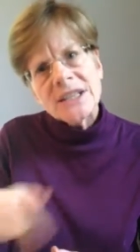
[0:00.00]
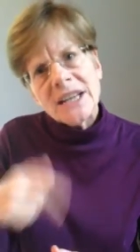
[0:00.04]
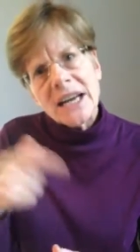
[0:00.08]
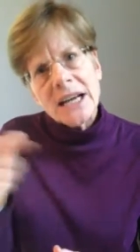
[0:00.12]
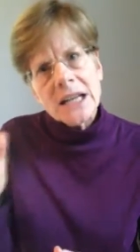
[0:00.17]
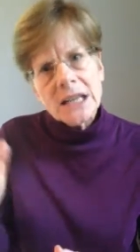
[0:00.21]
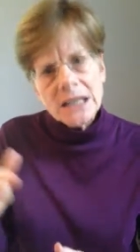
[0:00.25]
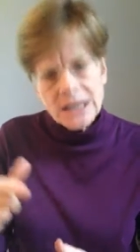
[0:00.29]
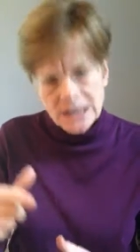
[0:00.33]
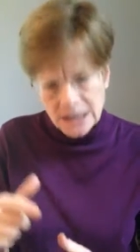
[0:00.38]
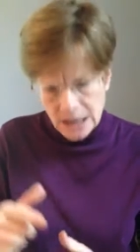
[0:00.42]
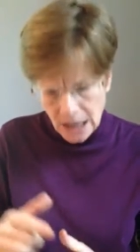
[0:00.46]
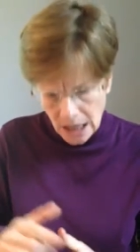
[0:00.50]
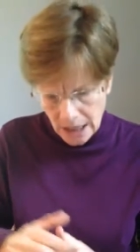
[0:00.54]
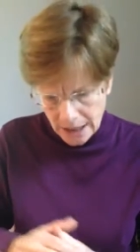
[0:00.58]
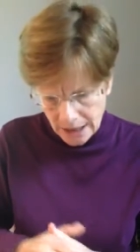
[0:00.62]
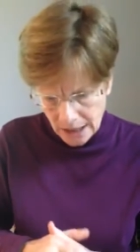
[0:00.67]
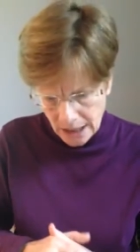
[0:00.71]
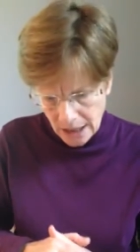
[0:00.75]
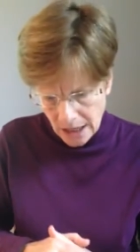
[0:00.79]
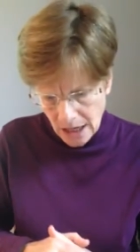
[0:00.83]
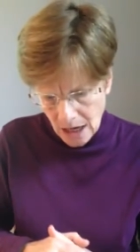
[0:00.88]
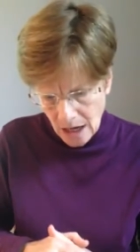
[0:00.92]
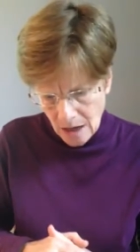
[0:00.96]
a daily
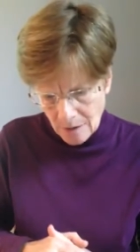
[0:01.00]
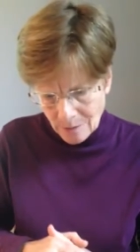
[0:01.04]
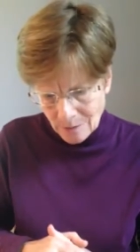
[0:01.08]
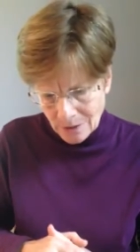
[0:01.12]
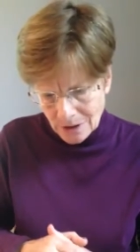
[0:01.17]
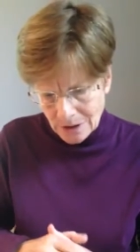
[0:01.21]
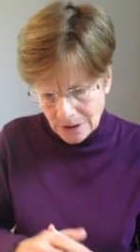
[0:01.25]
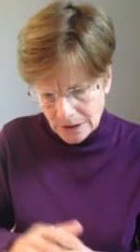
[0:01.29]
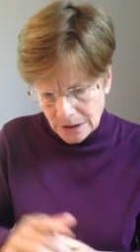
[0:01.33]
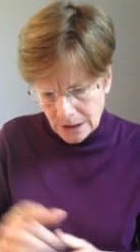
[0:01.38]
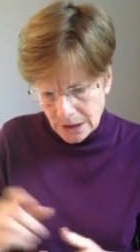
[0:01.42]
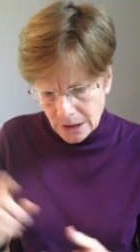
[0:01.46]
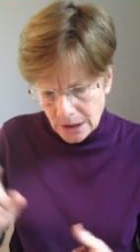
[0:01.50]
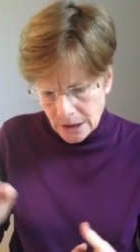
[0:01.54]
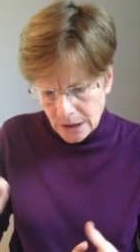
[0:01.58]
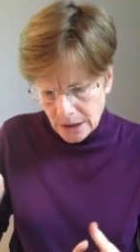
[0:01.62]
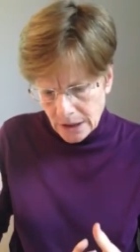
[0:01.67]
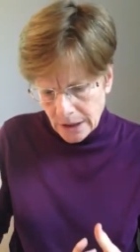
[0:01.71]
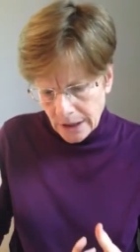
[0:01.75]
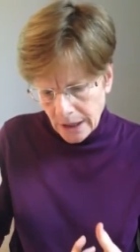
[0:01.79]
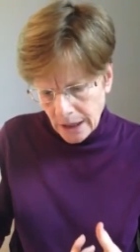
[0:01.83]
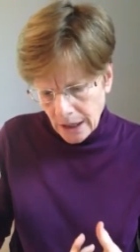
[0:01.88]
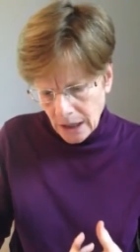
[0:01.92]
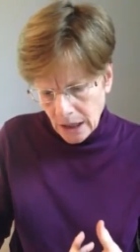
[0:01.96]
tidying up,
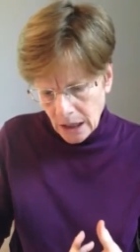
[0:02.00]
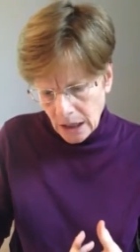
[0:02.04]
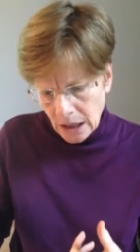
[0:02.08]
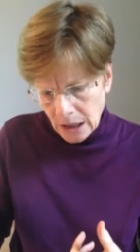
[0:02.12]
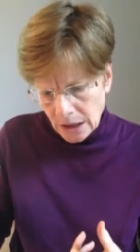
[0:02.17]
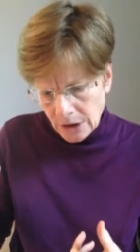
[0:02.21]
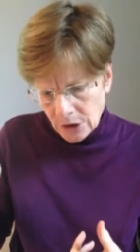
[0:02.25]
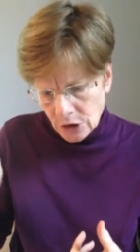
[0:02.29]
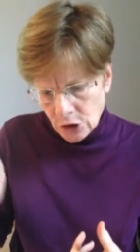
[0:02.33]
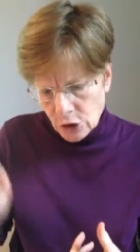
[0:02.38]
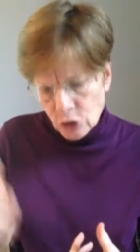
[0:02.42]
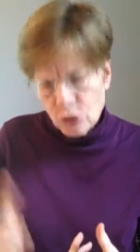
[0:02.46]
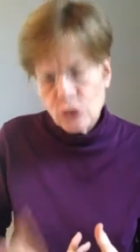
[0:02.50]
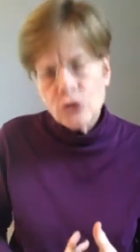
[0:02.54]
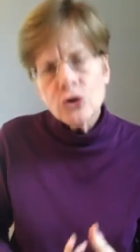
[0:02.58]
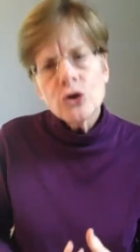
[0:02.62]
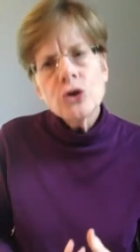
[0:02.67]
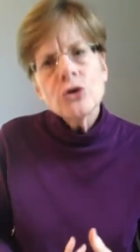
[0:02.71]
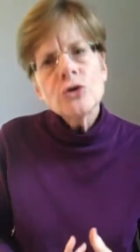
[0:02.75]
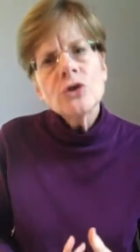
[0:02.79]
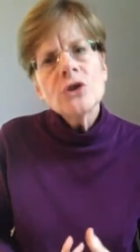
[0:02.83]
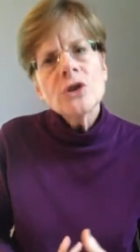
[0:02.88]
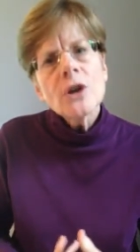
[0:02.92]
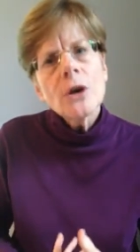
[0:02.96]
you
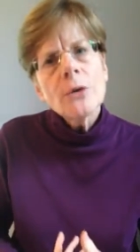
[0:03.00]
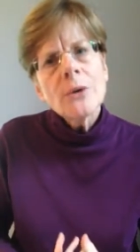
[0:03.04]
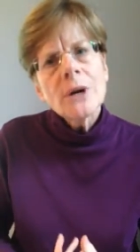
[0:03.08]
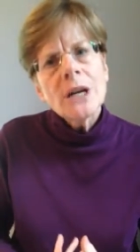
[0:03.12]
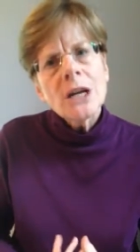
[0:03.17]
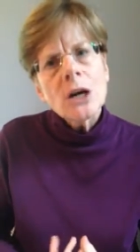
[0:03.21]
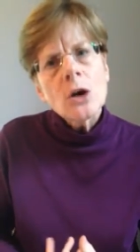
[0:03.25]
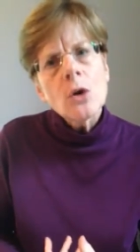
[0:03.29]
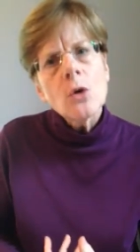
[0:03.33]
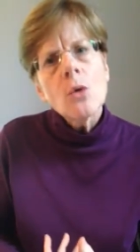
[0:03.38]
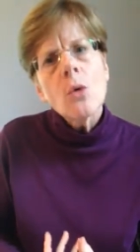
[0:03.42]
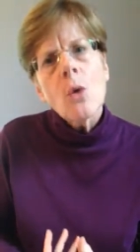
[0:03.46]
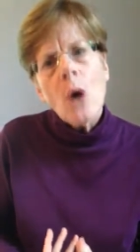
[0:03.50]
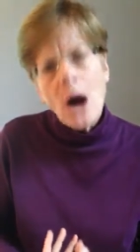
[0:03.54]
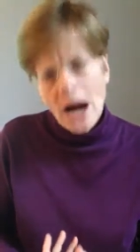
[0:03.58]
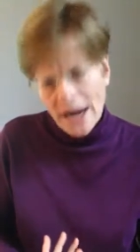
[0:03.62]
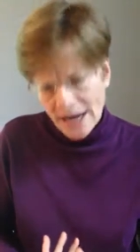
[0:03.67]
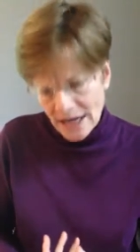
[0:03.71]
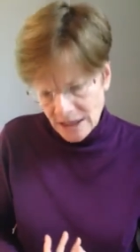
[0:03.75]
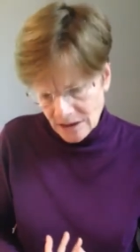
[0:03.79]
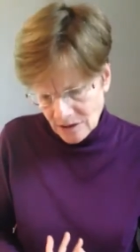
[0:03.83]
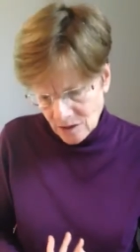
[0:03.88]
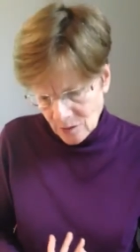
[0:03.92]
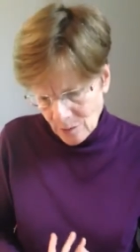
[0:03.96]
do so in a
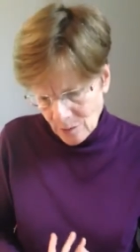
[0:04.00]
quiet